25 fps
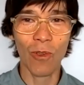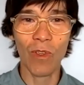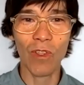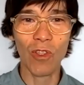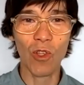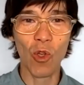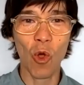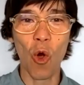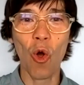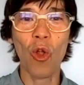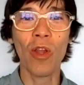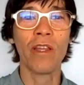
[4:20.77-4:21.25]
So
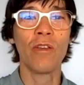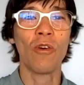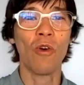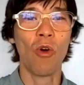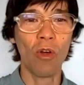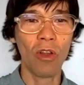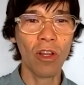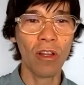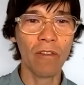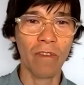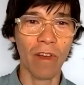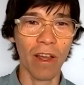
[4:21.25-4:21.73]
he's calling
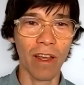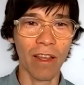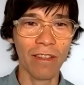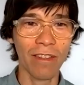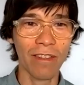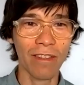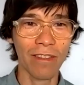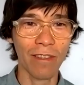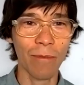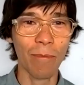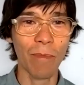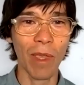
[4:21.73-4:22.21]
all of
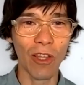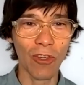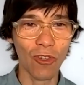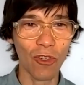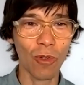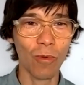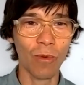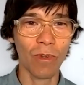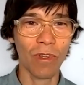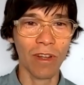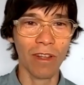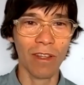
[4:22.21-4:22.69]
us to
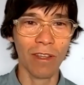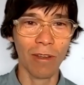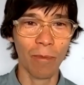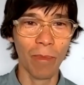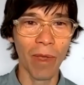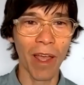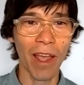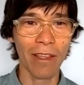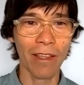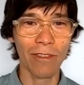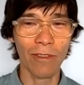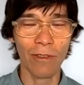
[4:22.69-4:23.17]
make sure we're going to
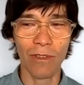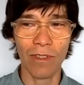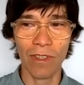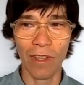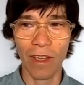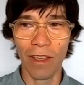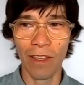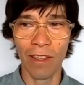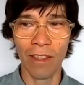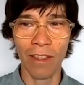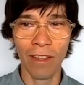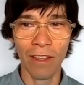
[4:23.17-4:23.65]
come back. So
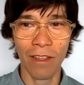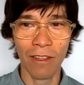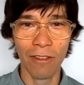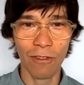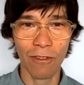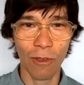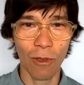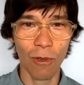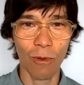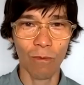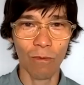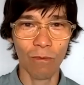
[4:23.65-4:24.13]
he's like,
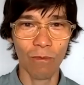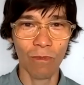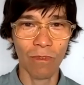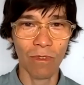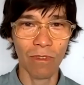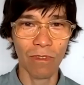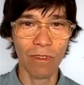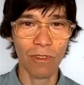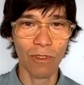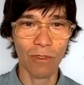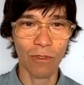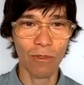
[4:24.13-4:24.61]
so
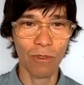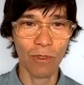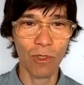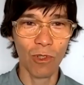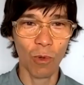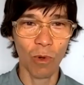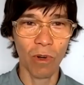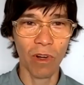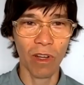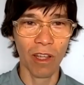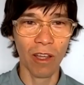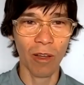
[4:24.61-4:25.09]

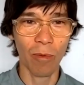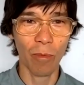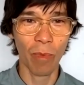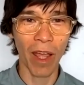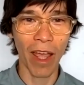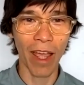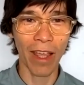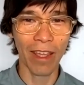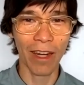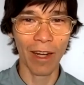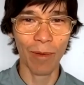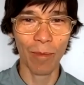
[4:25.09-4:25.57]
you want to come
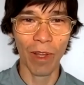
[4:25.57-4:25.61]
back?